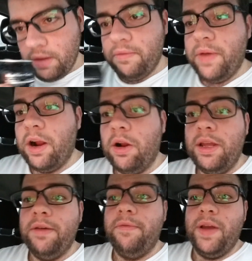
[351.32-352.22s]

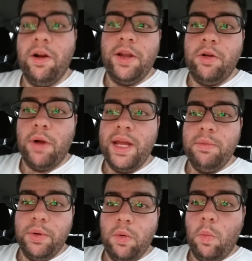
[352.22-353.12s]
Very, very
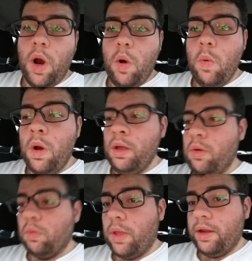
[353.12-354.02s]
grape. Whoa,
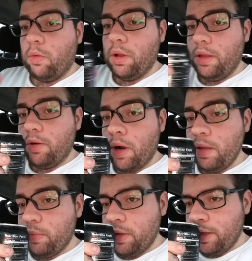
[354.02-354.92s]
like really grape.